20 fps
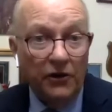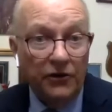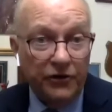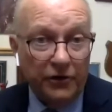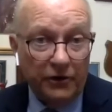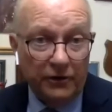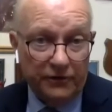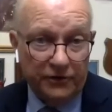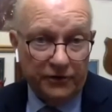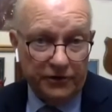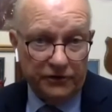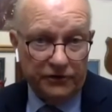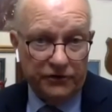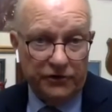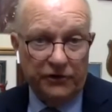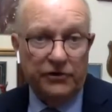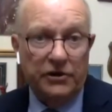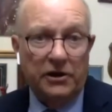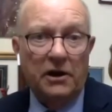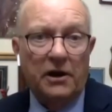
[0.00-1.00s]
the services
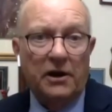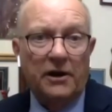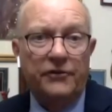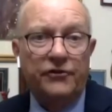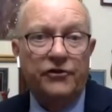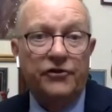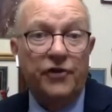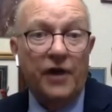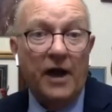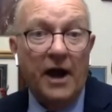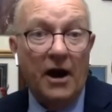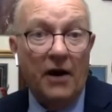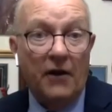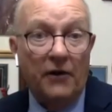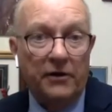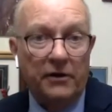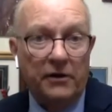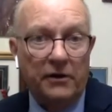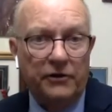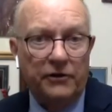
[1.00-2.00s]
just declared
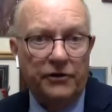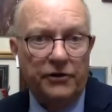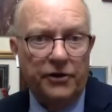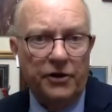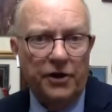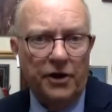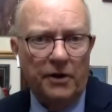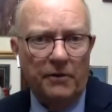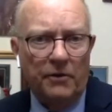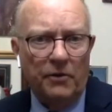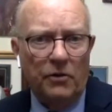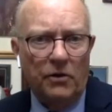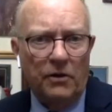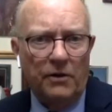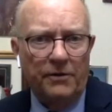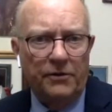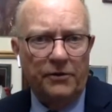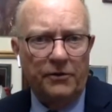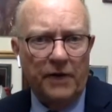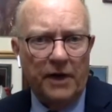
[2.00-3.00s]
drought as the number
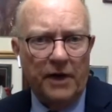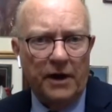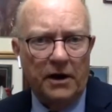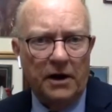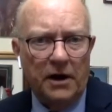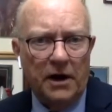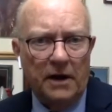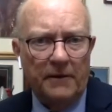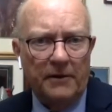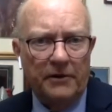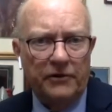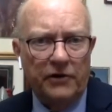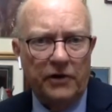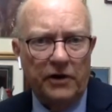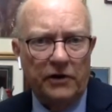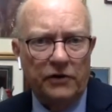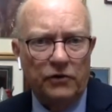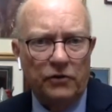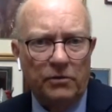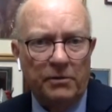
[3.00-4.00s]
one threat climate
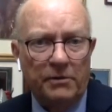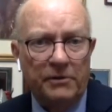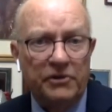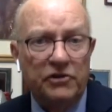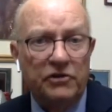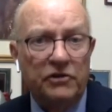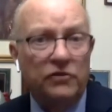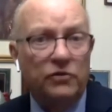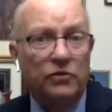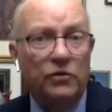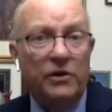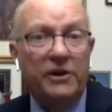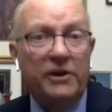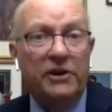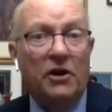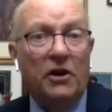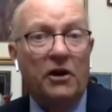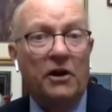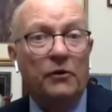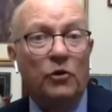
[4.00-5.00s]
change will produce. We
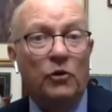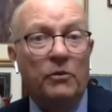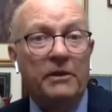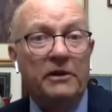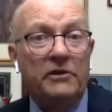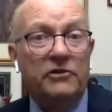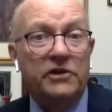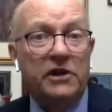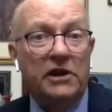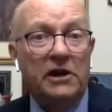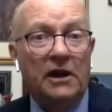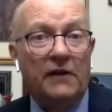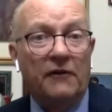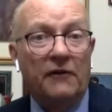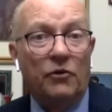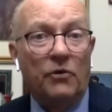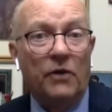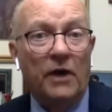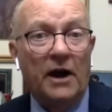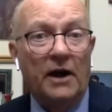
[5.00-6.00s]
thought it would be sea
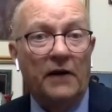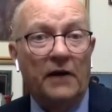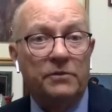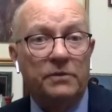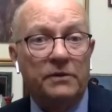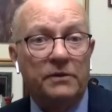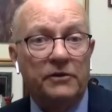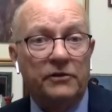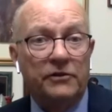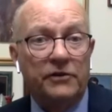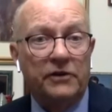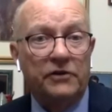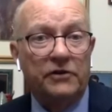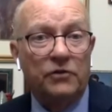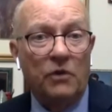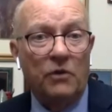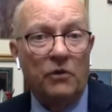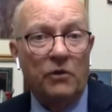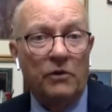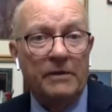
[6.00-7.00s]
level rise because that's
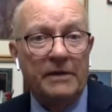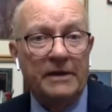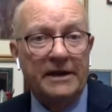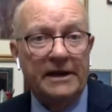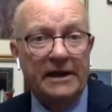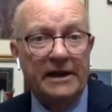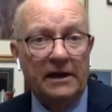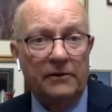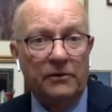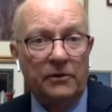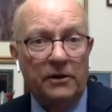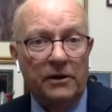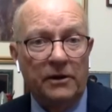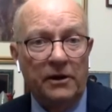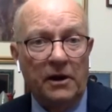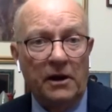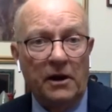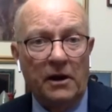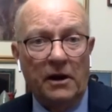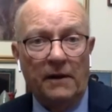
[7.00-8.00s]
what we've been dealing with
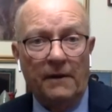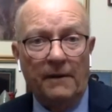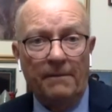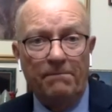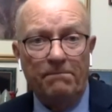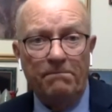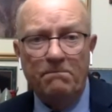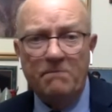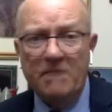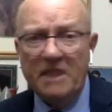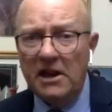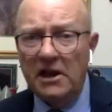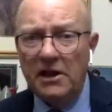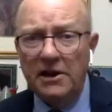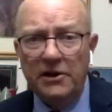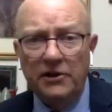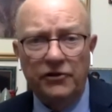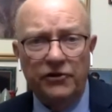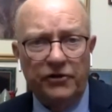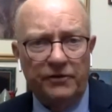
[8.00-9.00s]

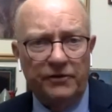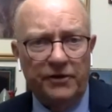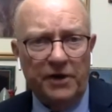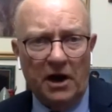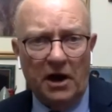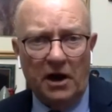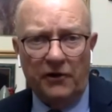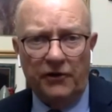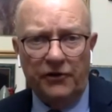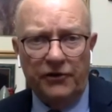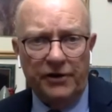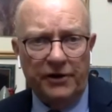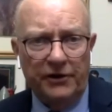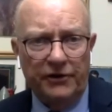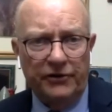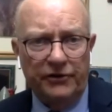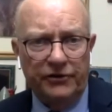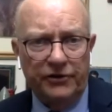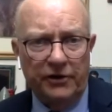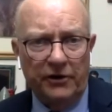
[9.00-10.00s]
billions of dollars
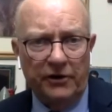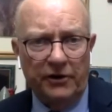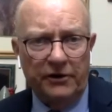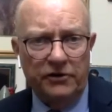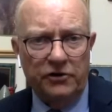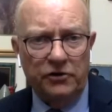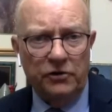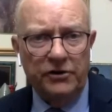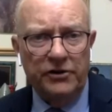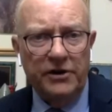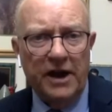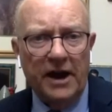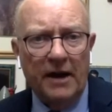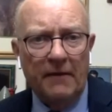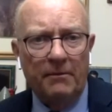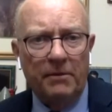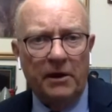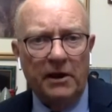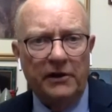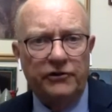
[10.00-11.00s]
necessary to
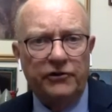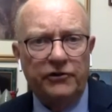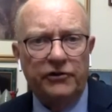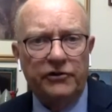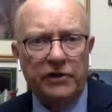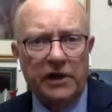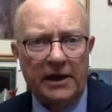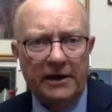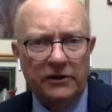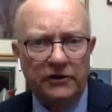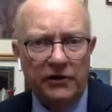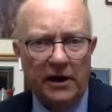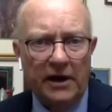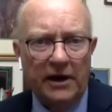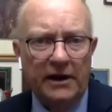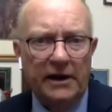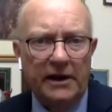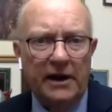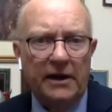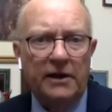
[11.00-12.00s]
adapt places like
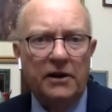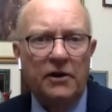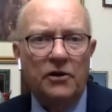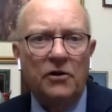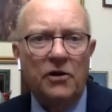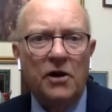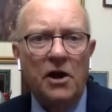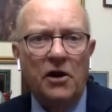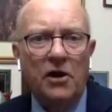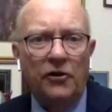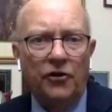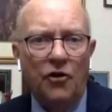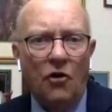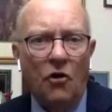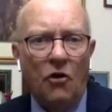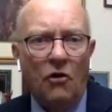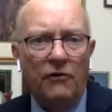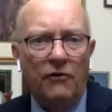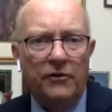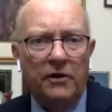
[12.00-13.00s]
San Diego,
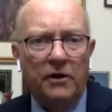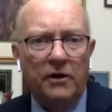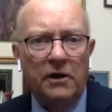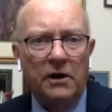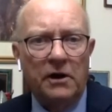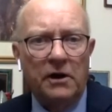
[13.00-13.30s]
Norfolk,